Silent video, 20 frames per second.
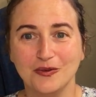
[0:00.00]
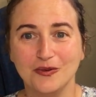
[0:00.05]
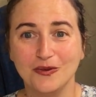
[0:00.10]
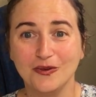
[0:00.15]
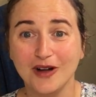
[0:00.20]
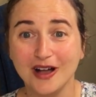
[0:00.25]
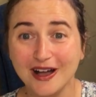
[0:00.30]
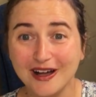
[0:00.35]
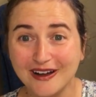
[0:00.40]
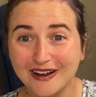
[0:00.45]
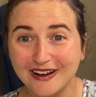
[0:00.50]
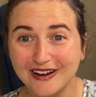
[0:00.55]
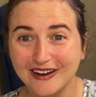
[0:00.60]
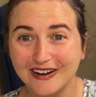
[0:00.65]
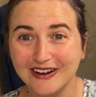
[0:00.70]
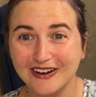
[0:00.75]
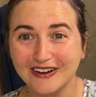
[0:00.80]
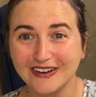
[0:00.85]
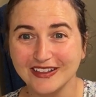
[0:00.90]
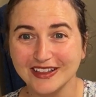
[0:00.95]

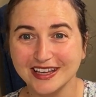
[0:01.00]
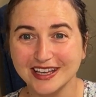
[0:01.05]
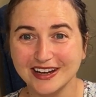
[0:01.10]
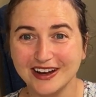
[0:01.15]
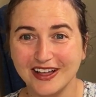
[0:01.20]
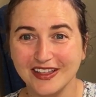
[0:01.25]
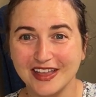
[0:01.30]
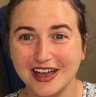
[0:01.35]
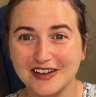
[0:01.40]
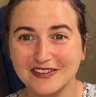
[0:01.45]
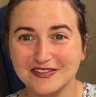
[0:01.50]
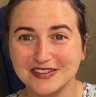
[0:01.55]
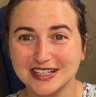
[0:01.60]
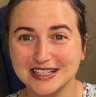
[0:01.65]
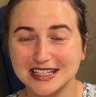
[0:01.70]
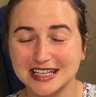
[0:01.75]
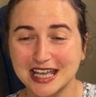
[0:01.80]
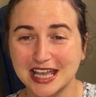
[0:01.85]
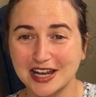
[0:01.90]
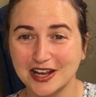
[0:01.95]
Whoa! Look at all that
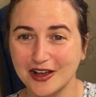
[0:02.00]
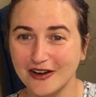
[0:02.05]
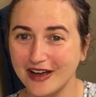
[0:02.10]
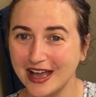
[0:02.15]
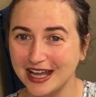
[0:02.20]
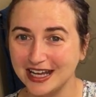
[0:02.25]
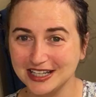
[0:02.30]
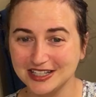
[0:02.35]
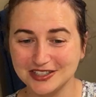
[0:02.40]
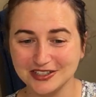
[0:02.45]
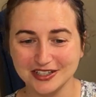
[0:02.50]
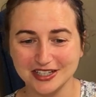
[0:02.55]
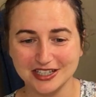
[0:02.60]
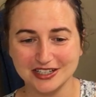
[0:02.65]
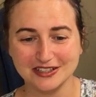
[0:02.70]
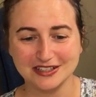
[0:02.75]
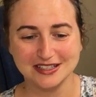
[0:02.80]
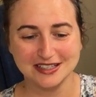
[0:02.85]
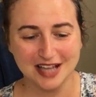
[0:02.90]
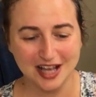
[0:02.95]
fizzing. And go ahead and do it
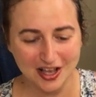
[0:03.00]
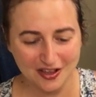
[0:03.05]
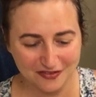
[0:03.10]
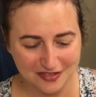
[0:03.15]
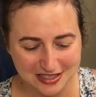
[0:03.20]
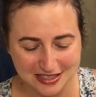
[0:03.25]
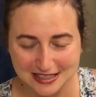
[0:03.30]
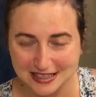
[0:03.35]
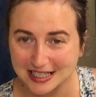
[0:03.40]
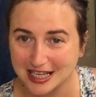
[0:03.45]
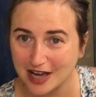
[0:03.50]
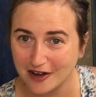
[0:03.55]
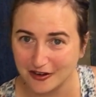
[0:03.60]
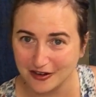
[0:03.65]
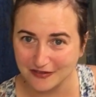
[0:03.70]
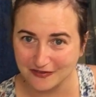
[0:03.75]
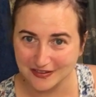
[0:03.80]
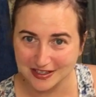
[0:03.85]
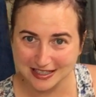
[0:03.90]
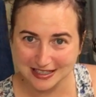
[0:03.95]
yourself and see how
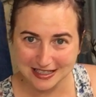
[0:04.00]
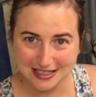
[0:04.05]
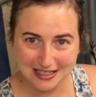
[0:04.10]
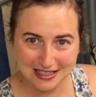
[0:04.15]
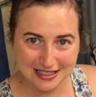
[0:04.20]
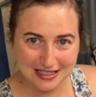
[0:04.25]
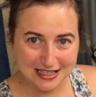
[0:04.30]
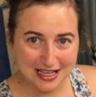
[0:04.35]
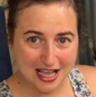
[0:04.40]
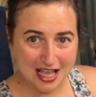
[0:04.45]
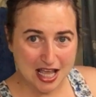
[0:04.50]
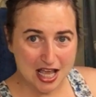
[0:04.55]
it fizzes.